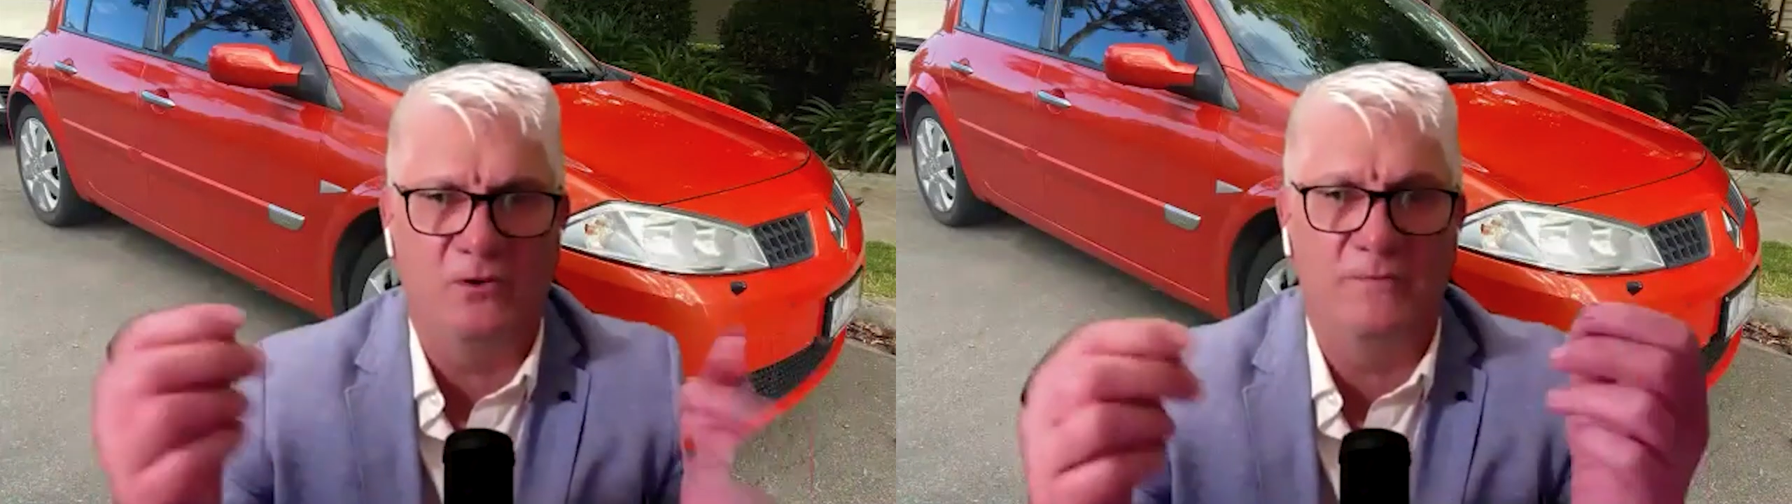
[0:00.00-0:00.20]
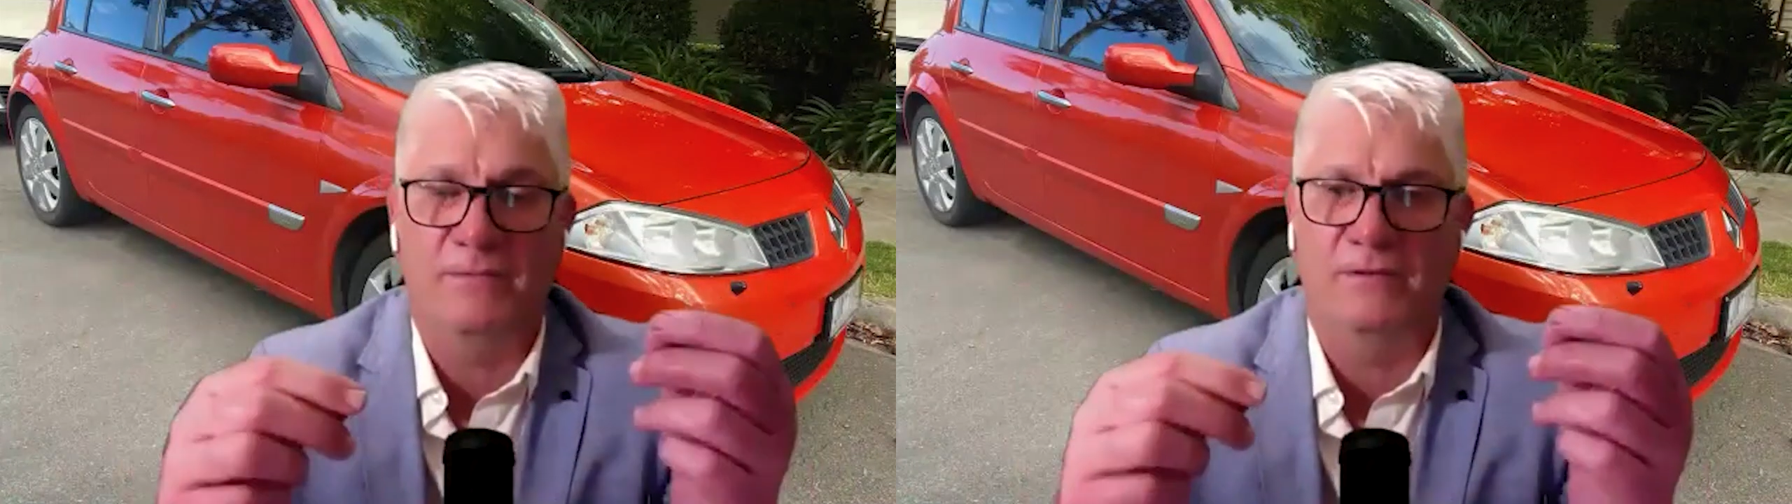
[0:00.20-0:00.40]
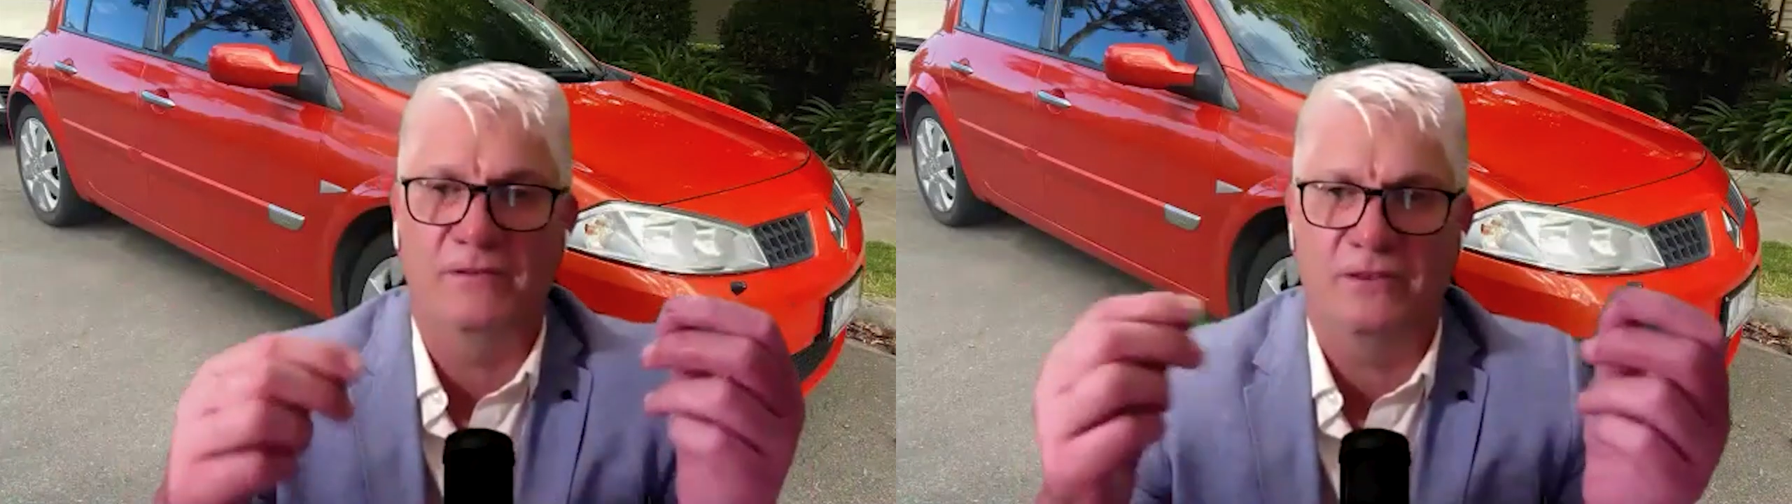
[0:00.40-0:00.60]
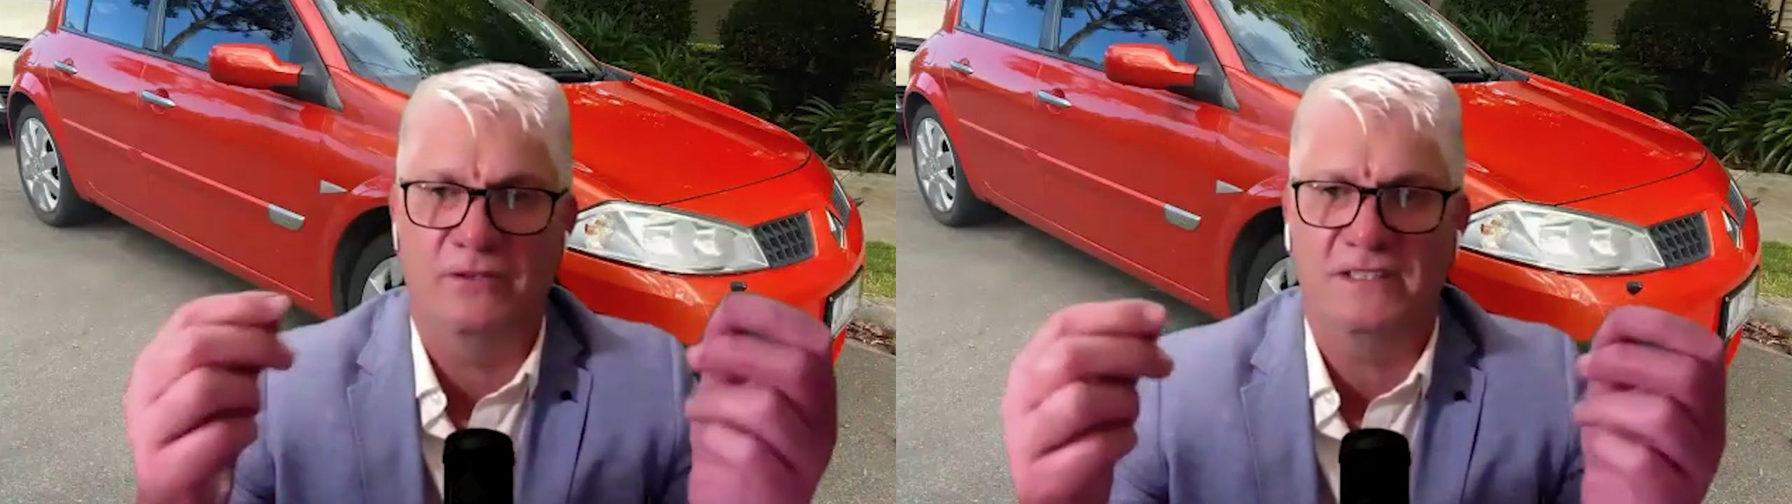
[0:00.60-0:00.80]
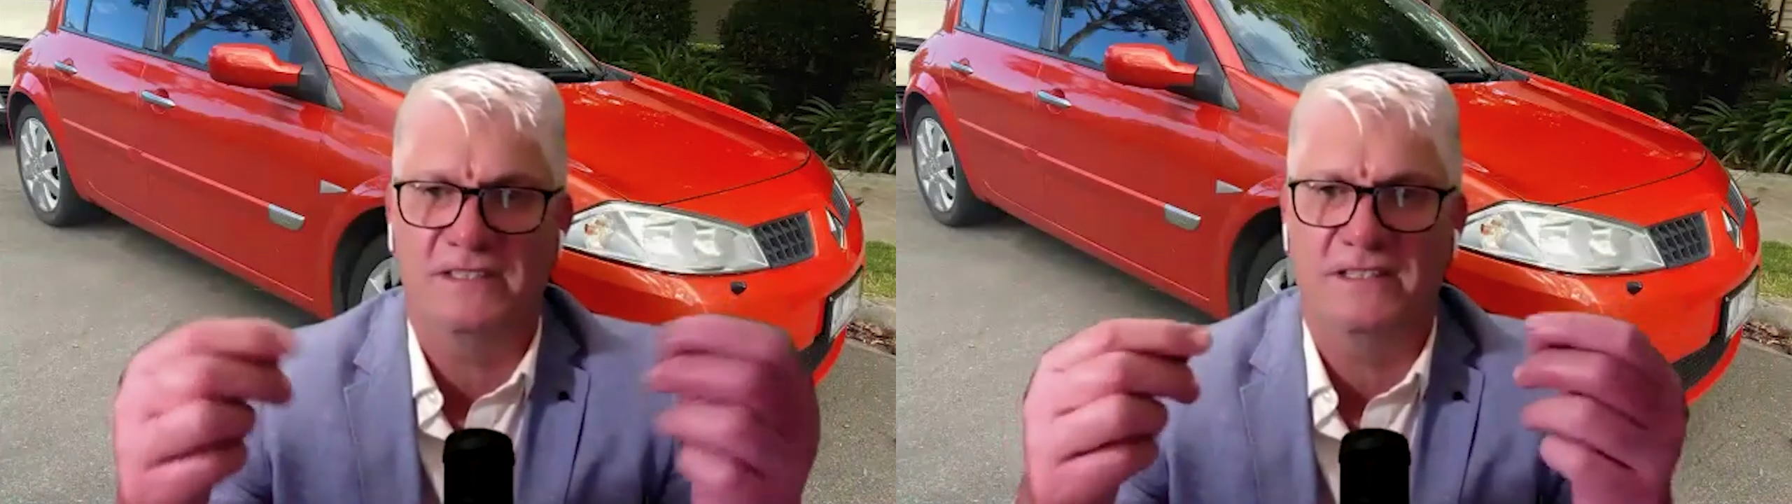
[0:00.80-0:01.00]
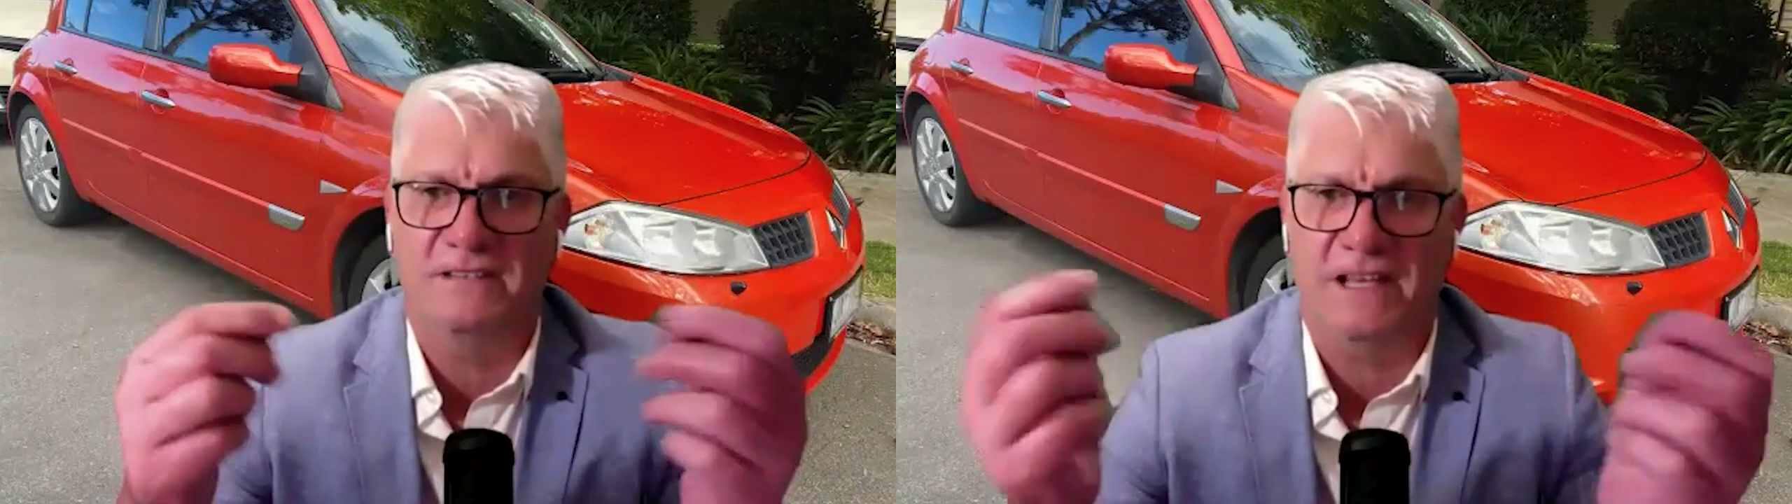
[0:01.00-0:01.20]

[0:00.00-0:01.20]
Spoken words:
or people enthusiasts in